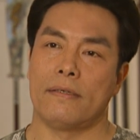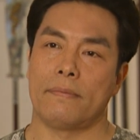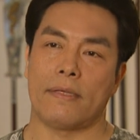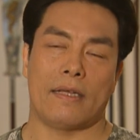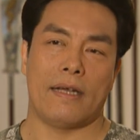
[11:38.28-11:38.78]

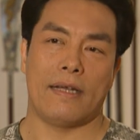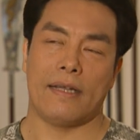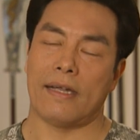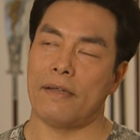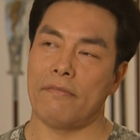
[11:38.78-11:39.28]
But
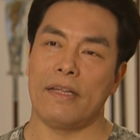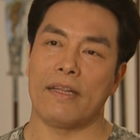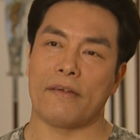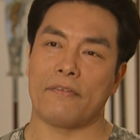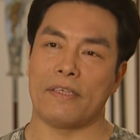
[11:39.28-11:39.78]
I really
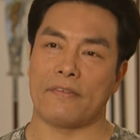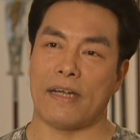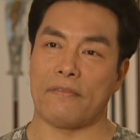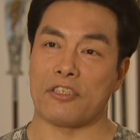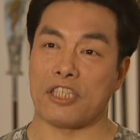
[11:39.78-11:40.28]
love it if I
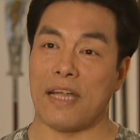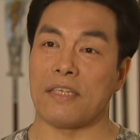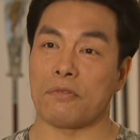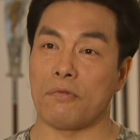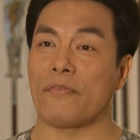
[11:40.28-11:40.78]
have a
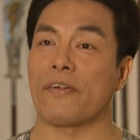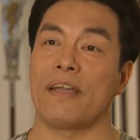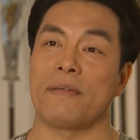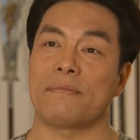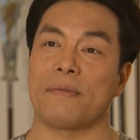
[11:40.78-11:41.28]
chance to work for him.